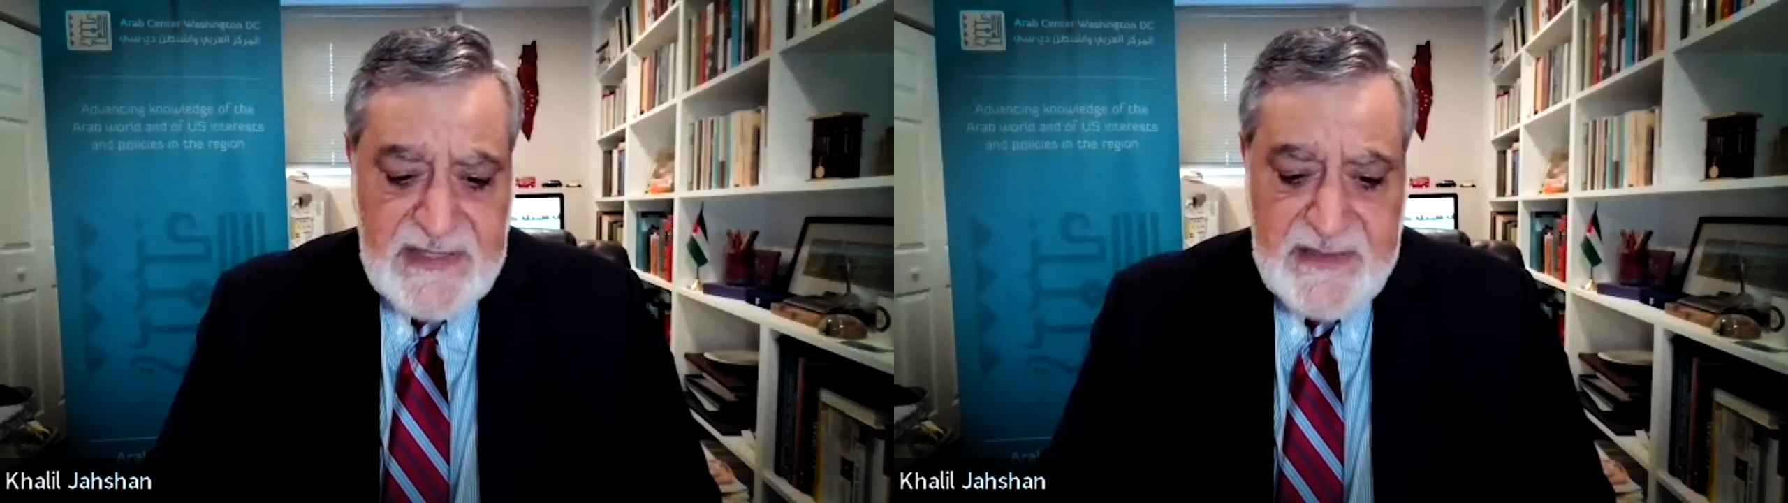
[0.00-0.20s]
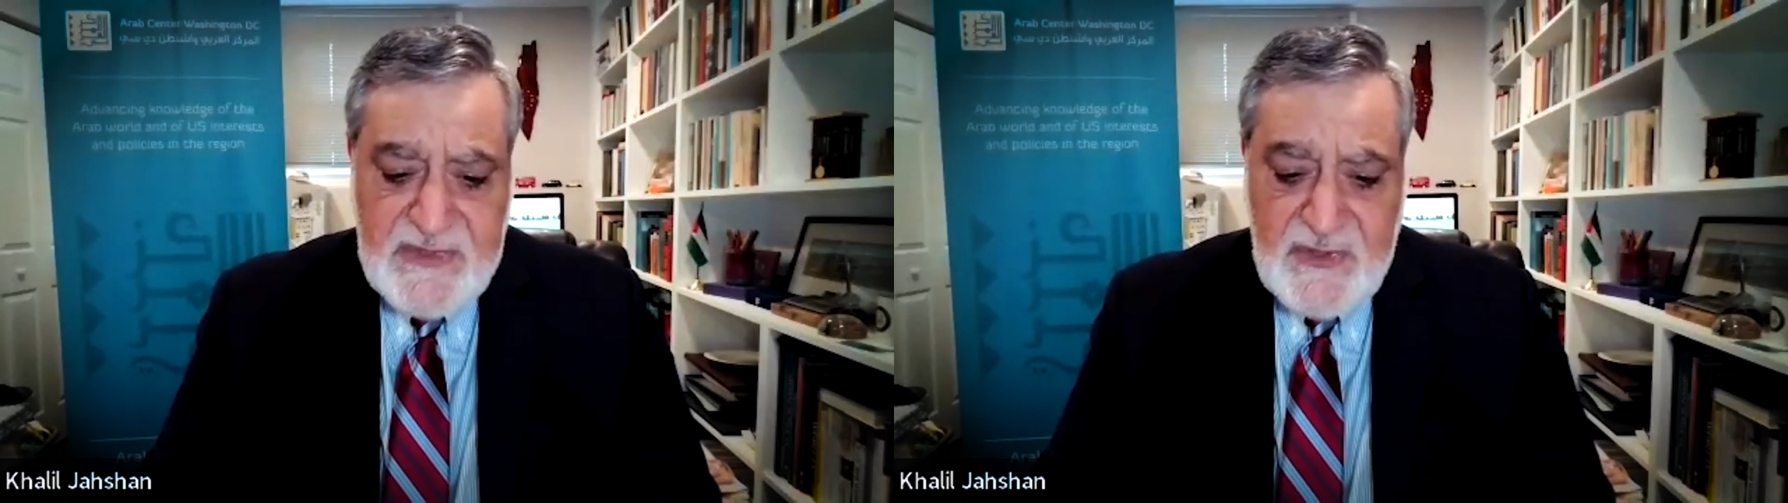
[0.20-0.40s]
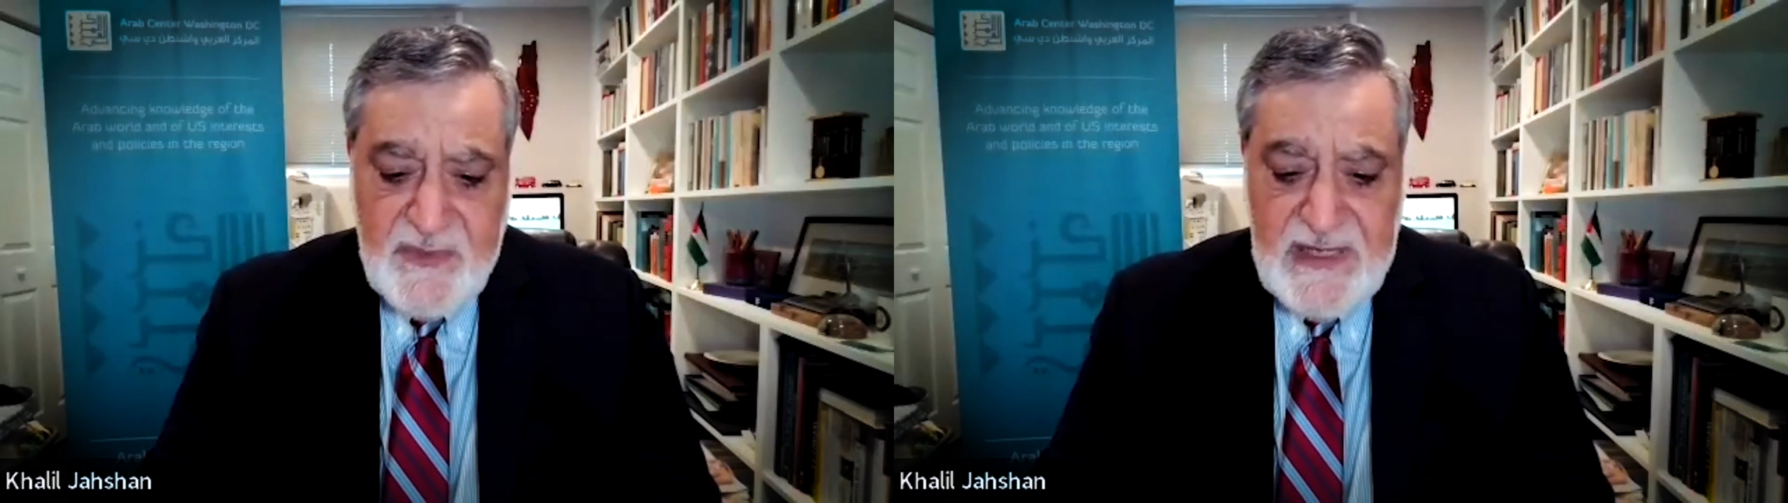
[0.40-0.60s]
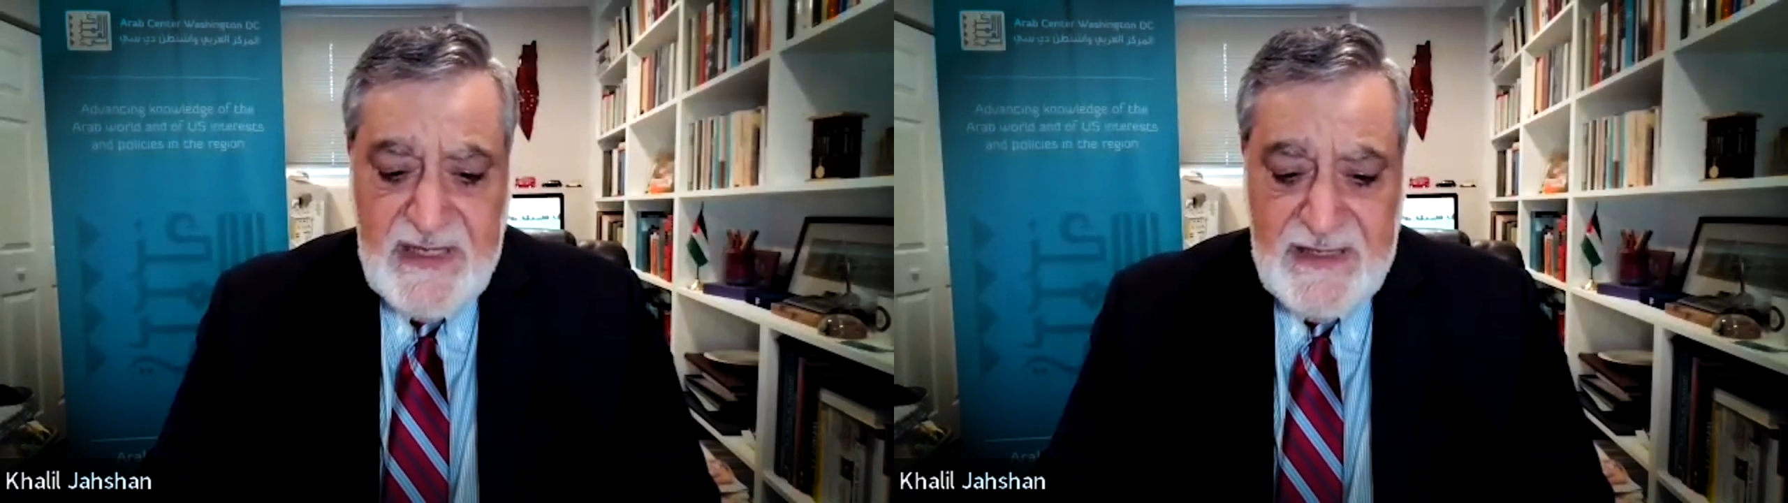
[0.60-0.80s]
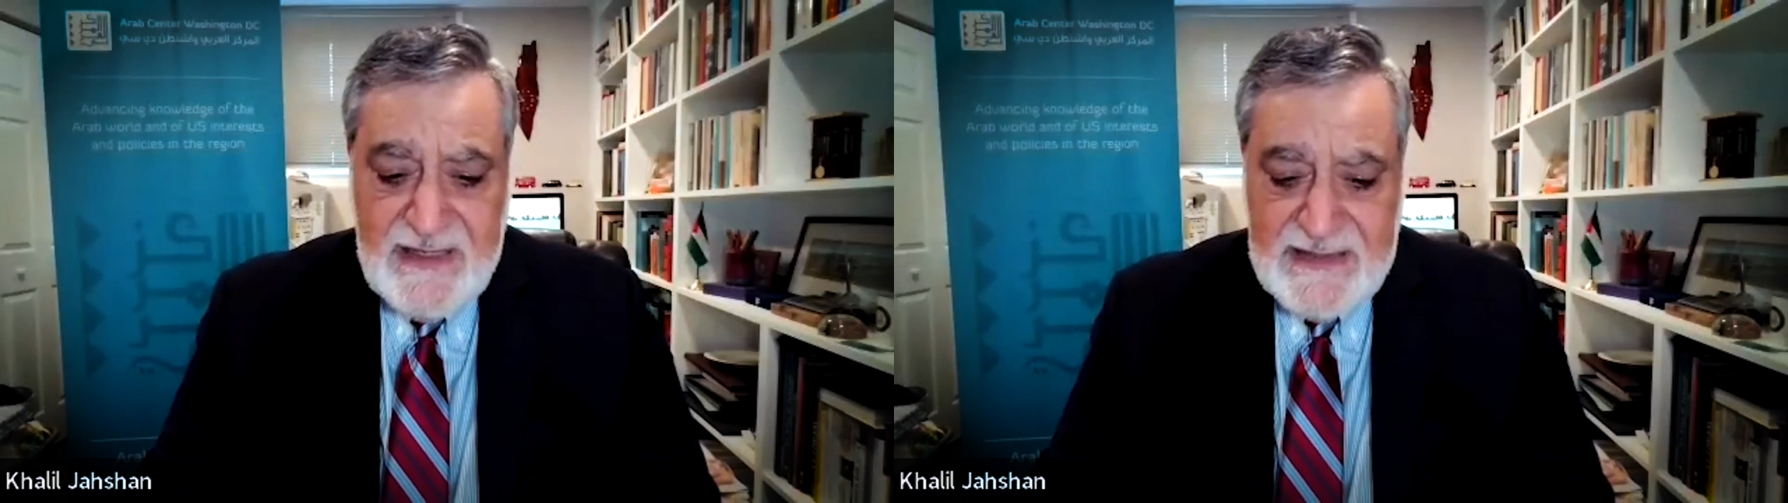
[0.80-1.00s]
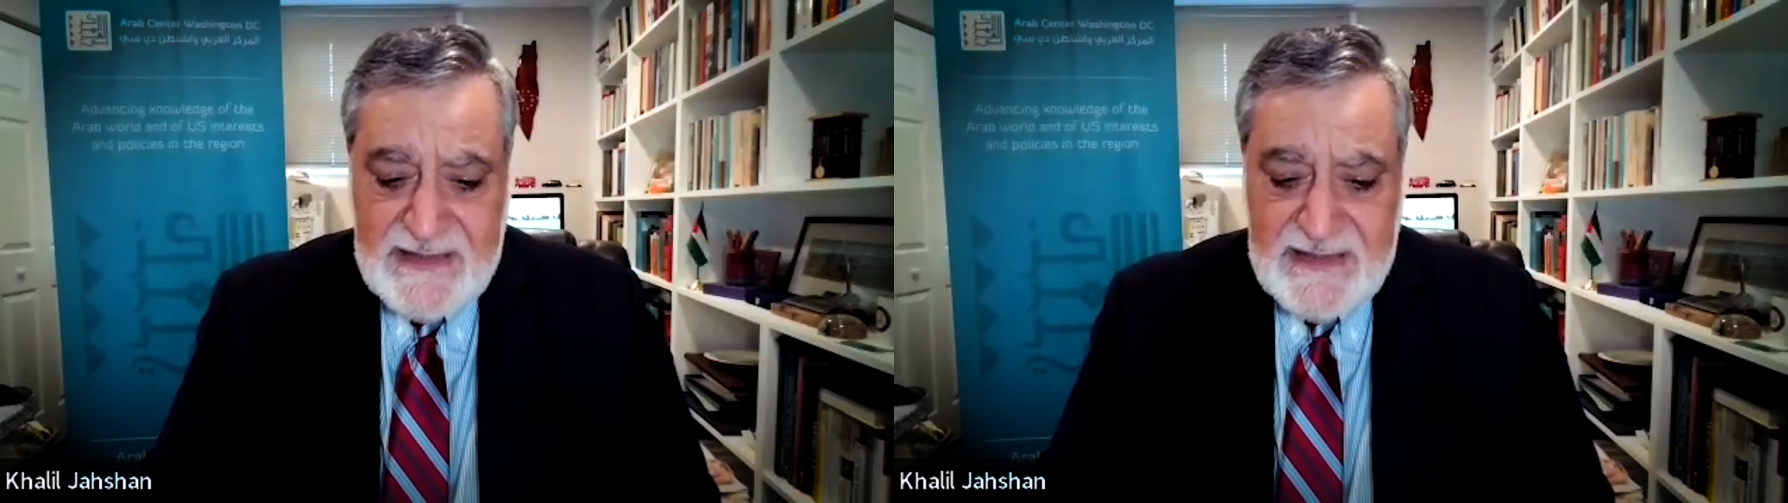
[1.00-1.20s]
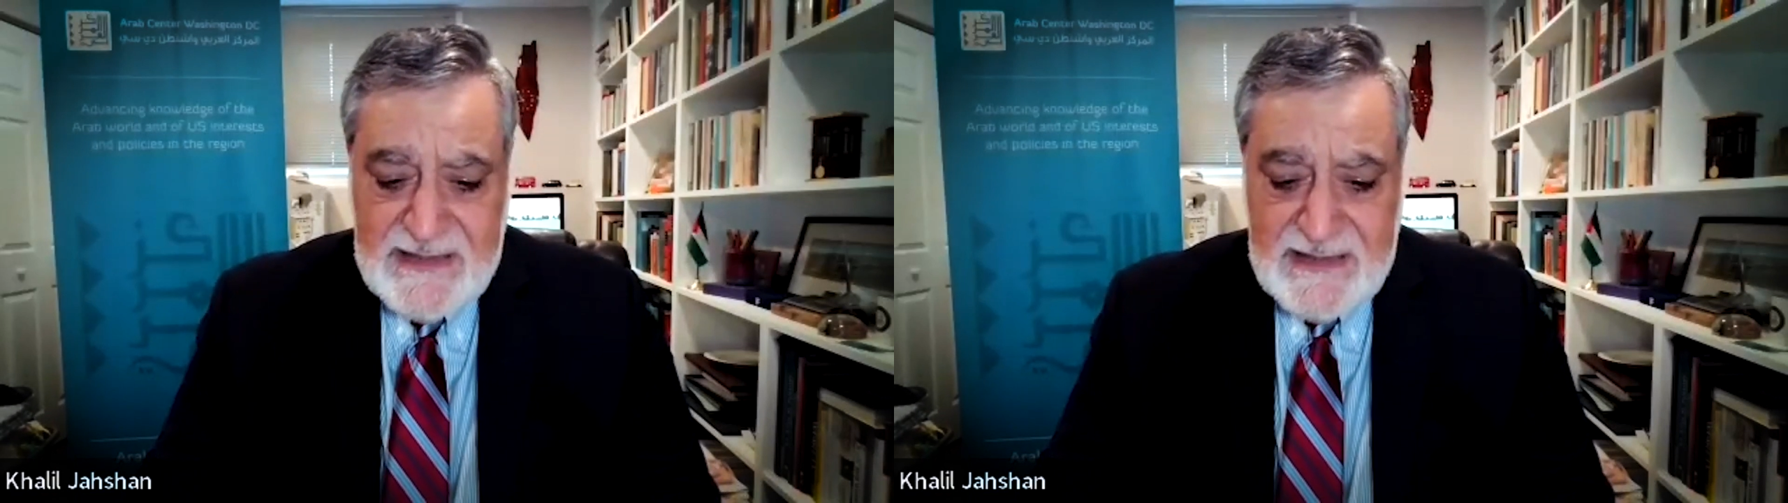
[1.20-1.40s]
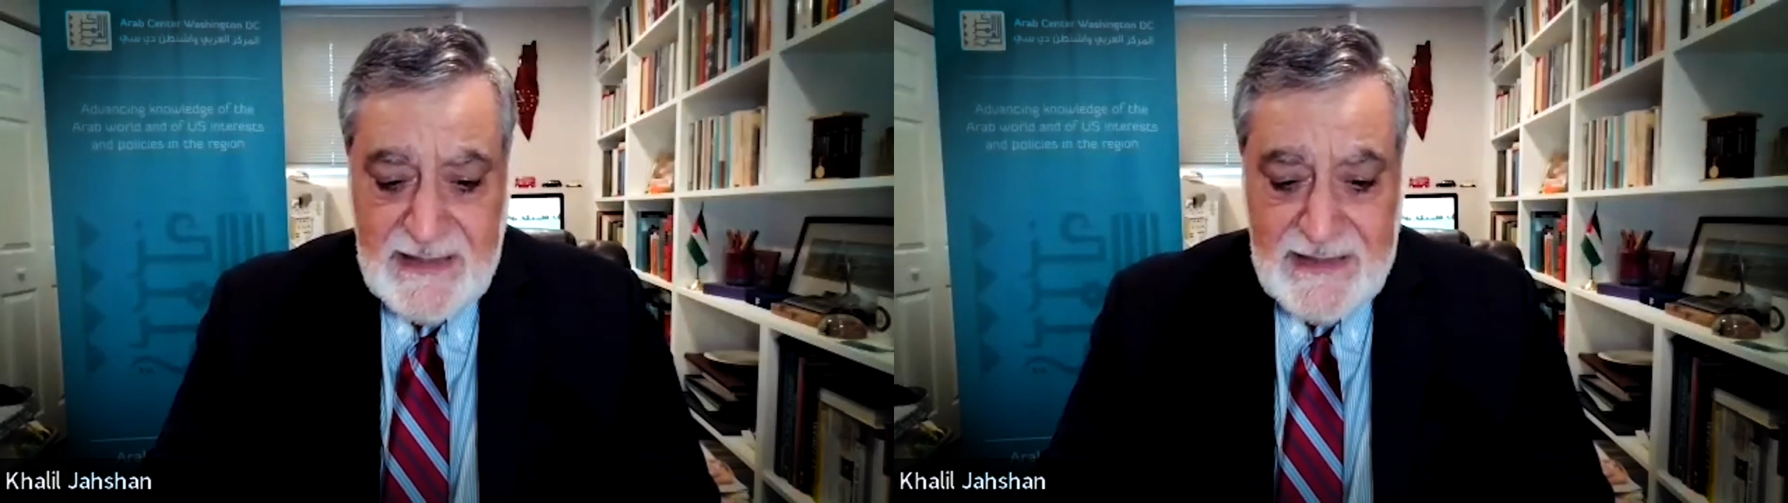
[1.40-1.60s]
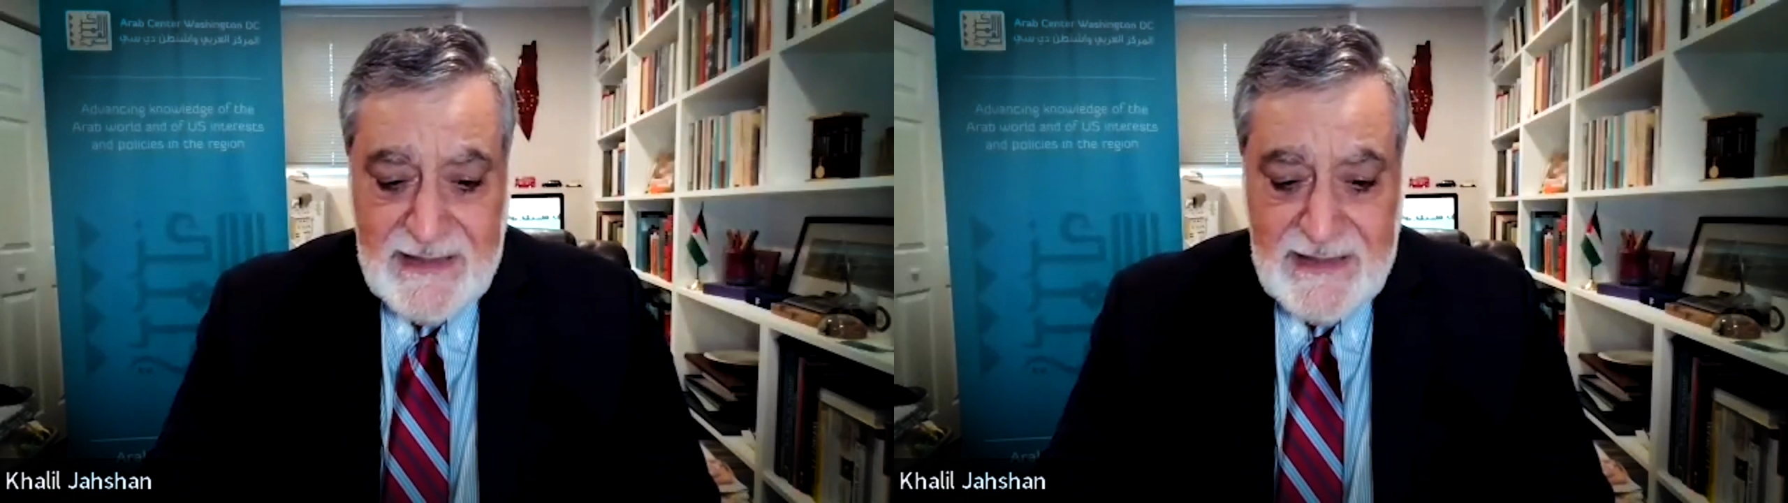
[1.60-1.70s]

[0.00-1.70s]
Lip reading: it seems to me that this is